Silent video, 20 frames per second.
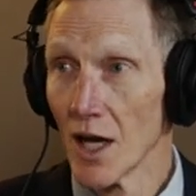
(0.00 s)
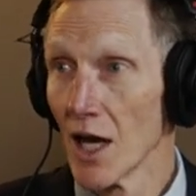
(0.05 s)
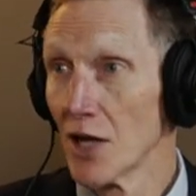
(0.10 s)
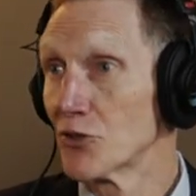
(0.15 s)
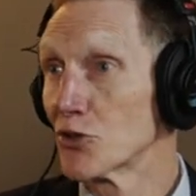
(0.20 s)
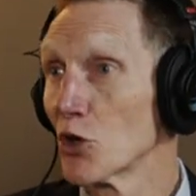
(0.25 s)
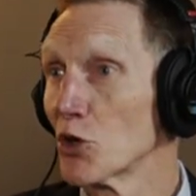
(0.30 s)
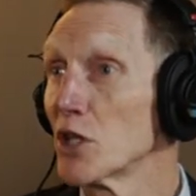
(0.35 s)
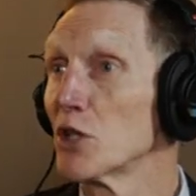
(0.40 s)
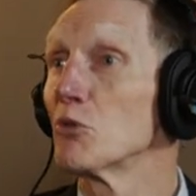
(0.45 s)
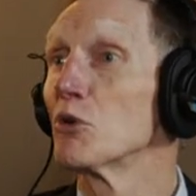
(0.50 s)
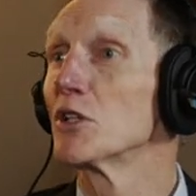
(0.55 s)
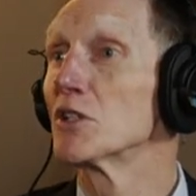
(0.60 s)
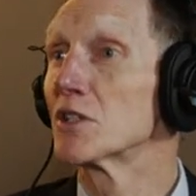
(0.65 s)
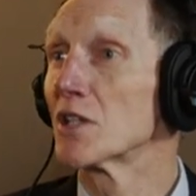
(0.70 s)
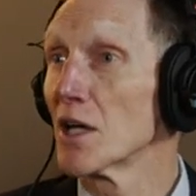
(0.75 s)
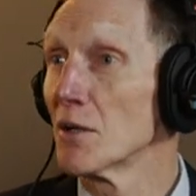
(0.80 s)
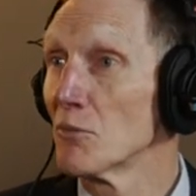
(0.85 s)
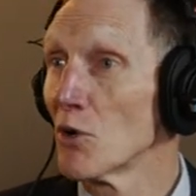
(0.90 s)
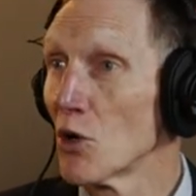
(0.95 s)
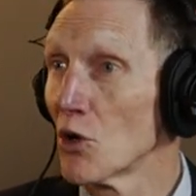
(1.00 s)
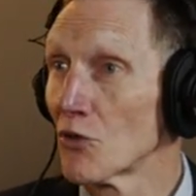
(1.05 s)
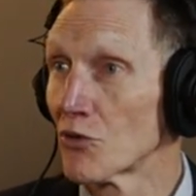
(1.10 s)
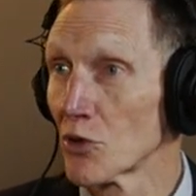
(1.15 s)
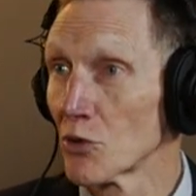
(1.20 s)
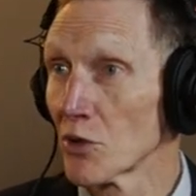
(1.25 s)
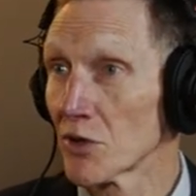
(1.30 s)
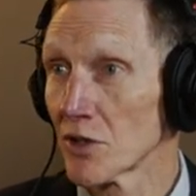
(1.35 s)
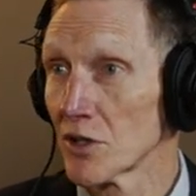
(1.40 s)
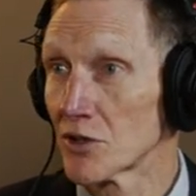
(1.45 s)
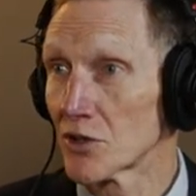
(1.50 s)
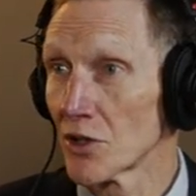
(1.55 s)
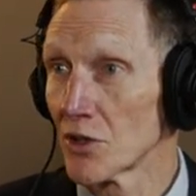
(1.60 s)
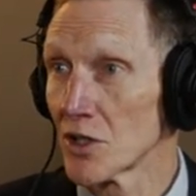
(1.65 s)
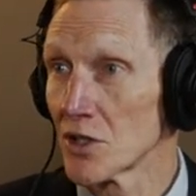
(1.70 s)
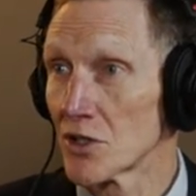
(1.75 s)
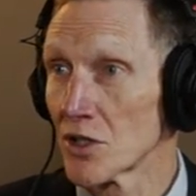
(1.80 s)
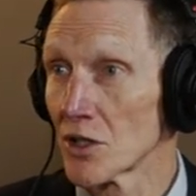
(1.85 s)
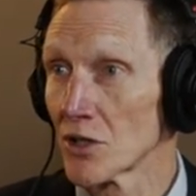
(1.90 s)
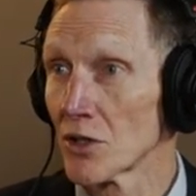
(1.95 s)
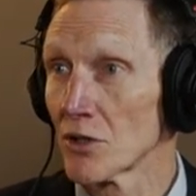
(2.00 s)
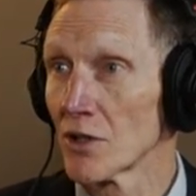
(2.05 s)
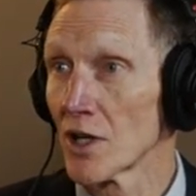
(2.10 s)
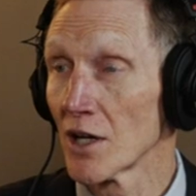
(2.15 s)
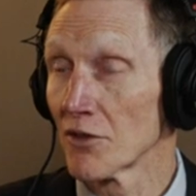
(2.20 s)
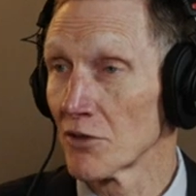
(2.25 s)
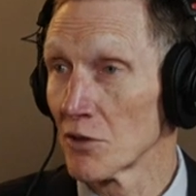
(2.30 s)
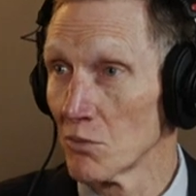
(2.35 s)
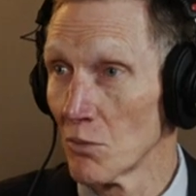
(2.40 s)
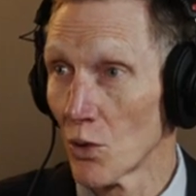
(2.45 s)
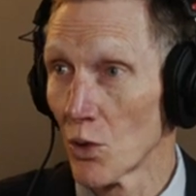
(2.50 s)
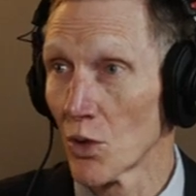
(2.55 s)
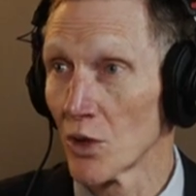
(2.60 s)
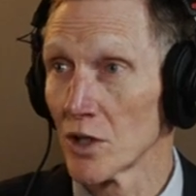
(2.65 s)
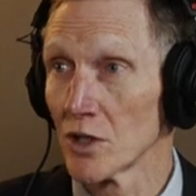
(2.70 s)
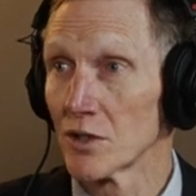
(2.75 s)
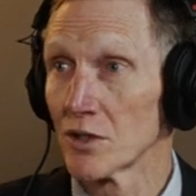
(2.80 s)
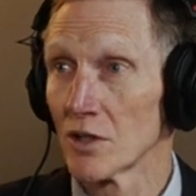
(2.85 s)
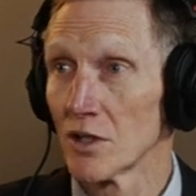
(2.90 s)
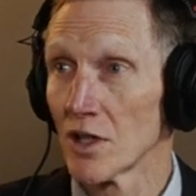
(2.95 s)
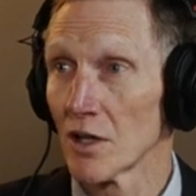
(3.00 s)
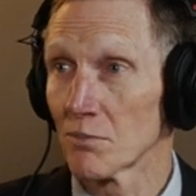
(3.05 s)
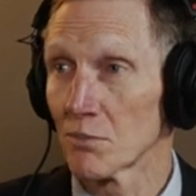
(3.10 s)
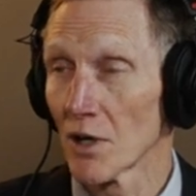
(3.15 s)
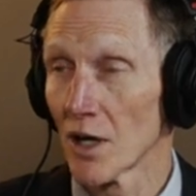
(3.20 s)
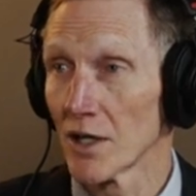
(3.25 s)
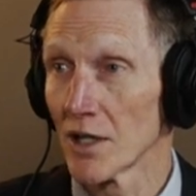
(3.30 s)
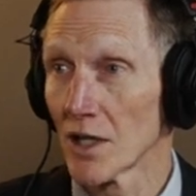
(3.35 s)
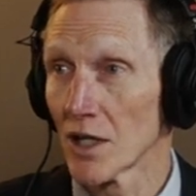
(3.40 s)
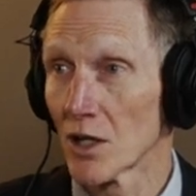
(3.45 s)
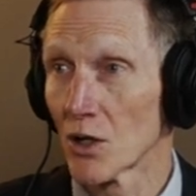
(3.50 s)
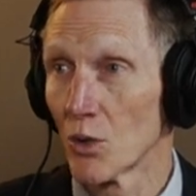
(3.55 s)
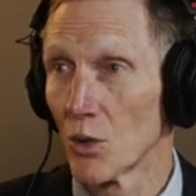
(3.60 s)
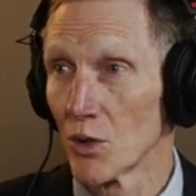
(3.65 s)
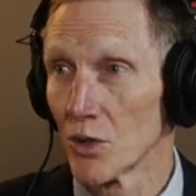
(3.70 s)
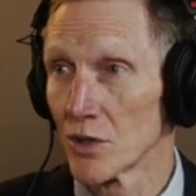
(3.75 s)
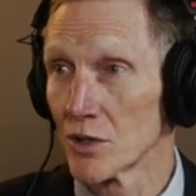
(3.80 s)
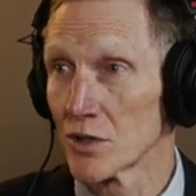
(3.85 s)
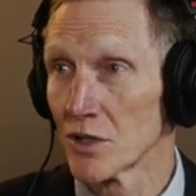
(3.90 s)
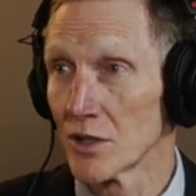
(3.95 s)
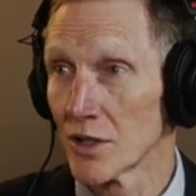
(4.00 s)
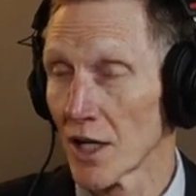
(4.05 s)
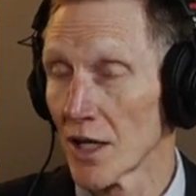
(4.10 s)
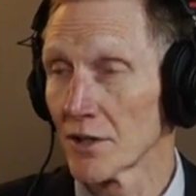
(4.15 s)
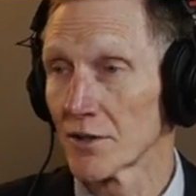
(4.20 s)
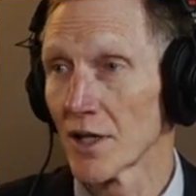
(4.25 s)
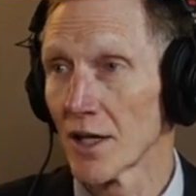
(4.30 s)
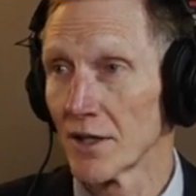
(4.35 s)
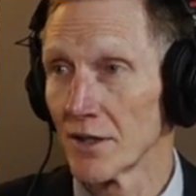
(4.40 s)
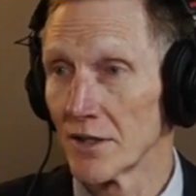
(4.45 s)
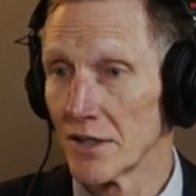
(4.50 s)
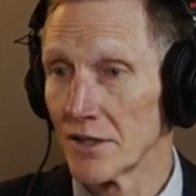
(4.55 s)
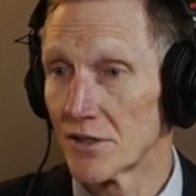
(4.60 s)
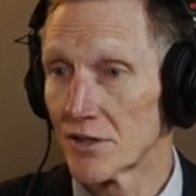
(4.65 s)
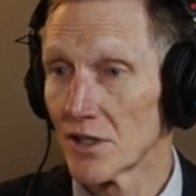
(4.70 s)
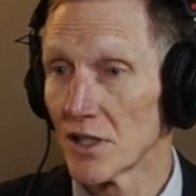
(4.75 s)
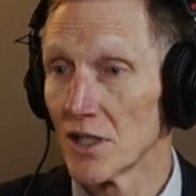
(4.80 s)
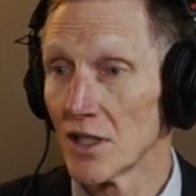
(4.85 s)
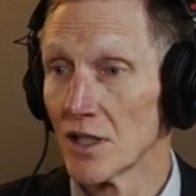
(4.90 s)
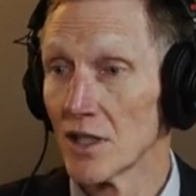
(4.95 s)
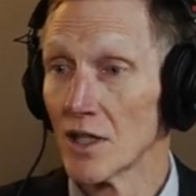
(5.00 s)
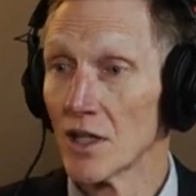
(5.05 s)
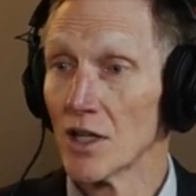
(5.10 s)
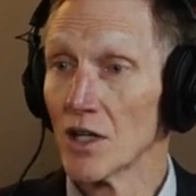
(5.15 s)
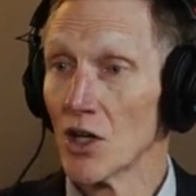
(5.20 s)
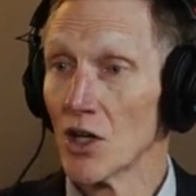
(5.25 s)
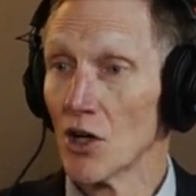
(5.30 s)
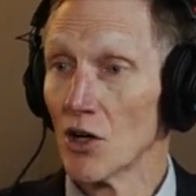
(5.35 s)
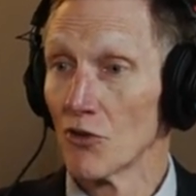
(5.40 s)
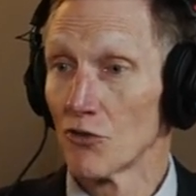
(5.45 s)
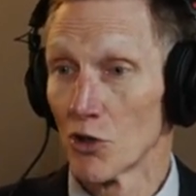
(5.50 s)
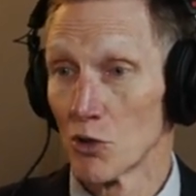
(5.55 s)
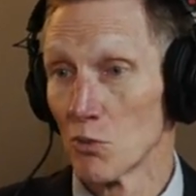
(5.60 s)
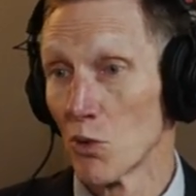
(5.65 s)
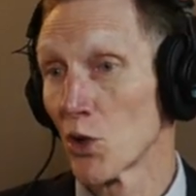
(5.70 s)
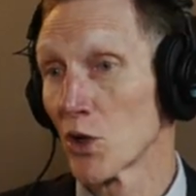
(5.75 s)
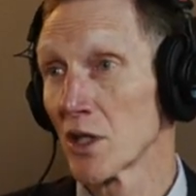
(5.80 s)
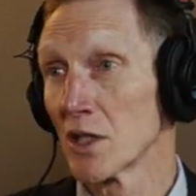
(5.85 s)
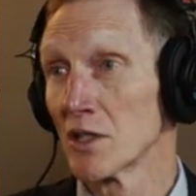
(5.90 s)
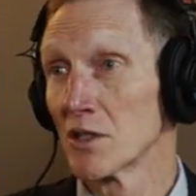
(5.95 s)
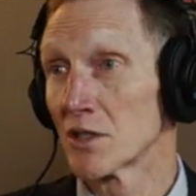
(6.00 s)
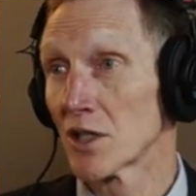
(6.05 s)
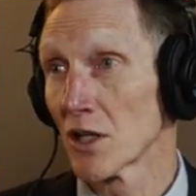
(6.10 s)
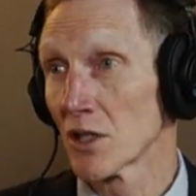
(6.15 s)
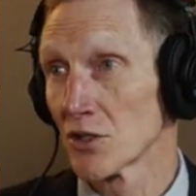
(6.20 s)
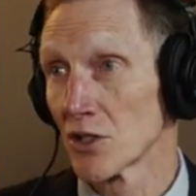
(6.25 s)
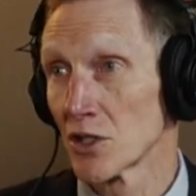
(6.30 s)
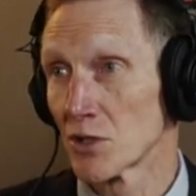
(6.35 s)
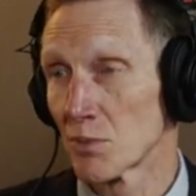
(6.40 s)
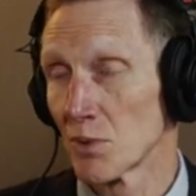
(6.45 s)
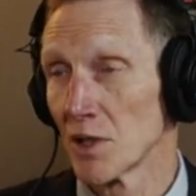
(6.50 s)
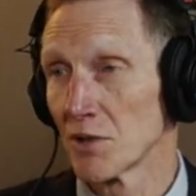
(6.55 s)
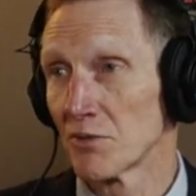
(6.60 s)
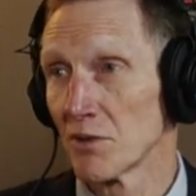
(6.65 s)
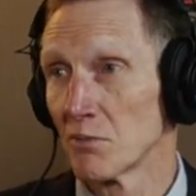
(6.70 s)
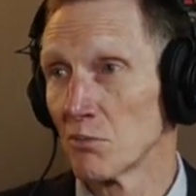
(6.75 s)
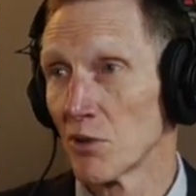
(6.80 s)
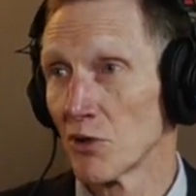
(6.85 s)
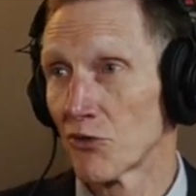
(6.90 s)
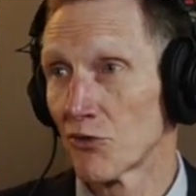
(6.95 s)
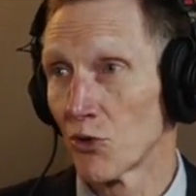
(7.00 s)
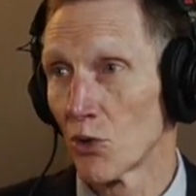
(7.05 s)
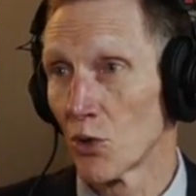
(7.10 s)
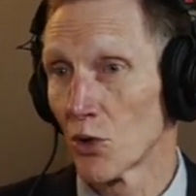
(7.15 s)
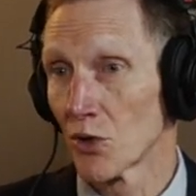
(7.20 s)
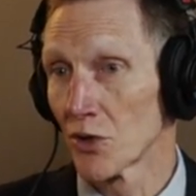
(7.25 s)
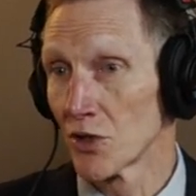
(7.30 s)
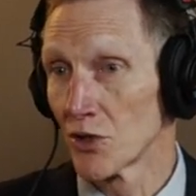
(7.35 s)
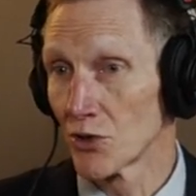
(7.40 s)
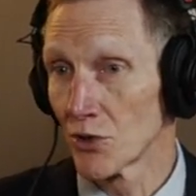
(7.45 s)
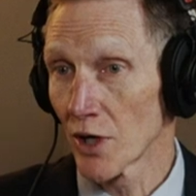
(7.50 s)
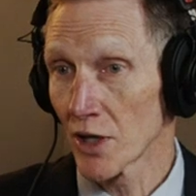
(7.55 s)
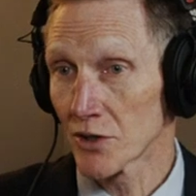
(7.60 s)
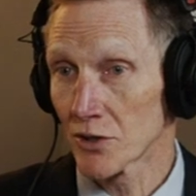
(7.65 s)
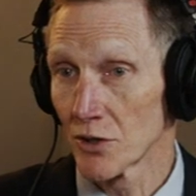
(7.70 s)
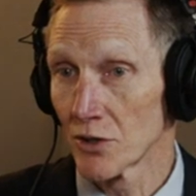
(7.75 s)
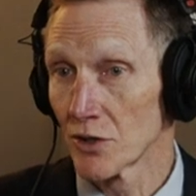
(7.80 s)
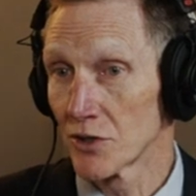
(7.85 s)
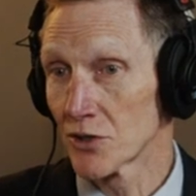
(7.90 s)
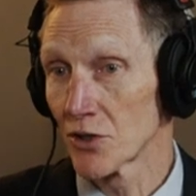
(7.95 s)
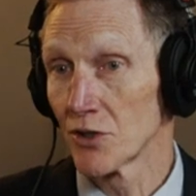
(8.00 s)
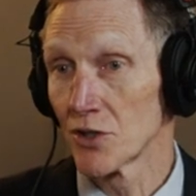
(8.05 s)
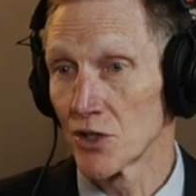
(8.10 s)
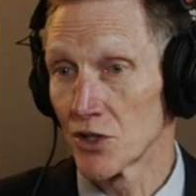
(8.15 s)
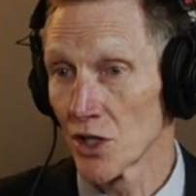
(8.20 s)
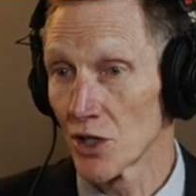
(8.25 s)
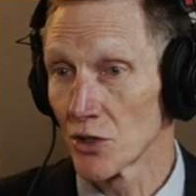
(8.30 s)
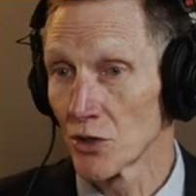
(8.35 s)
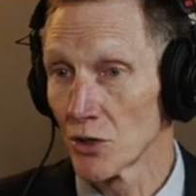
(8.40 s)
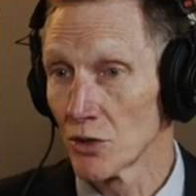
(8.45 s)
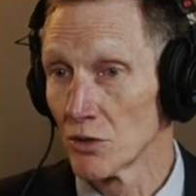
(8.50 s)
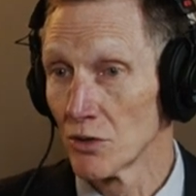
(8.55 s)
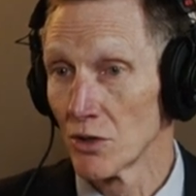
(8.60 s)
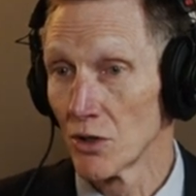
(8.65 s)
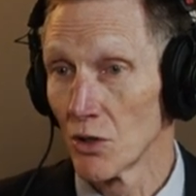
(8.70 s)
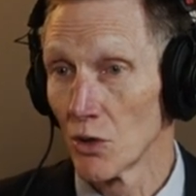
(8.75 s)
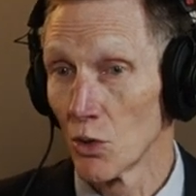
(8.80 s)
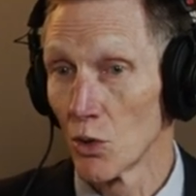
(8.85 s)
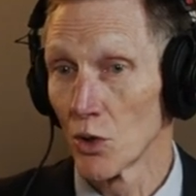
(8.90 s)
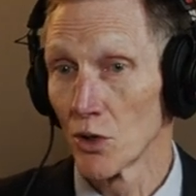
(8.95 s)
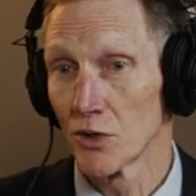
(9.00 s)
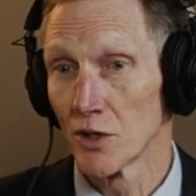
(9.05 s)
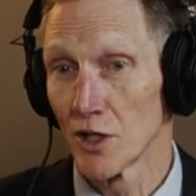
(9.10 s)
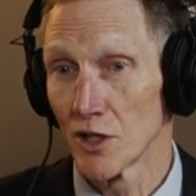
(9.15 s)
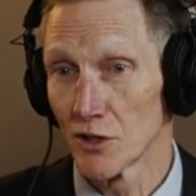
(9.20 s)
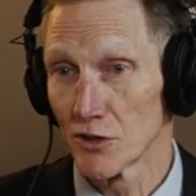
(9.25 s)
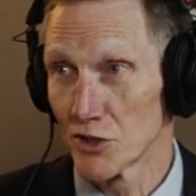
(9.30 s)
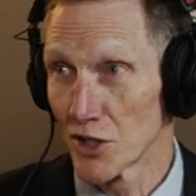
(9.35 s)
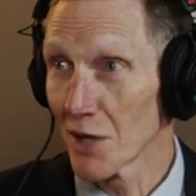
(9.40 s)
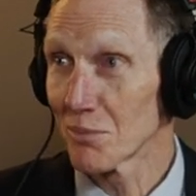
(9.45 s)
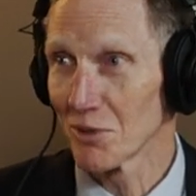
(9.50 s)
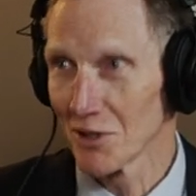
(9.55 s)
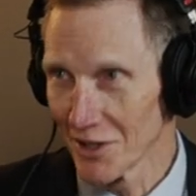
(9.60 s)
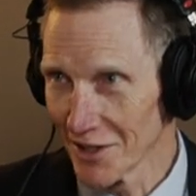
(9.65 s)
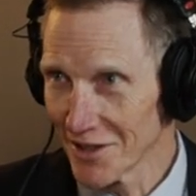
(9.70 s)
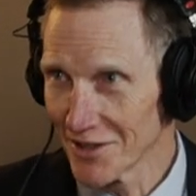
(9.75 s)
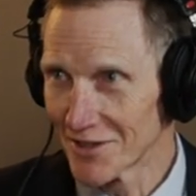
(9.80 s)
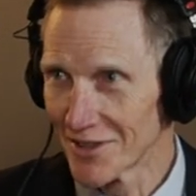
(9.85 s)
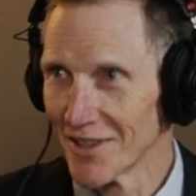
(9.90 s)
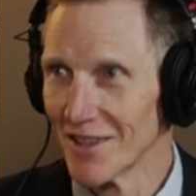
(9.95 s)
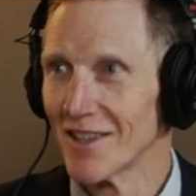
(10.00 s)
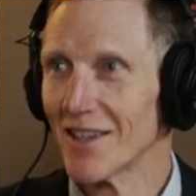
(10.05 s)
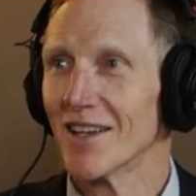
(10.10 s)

And so he would come over with the Attorney General every morning to the F B I headquarters in downtown D C for a morning intelligence briefing before the Director and the Attorney General or their deputies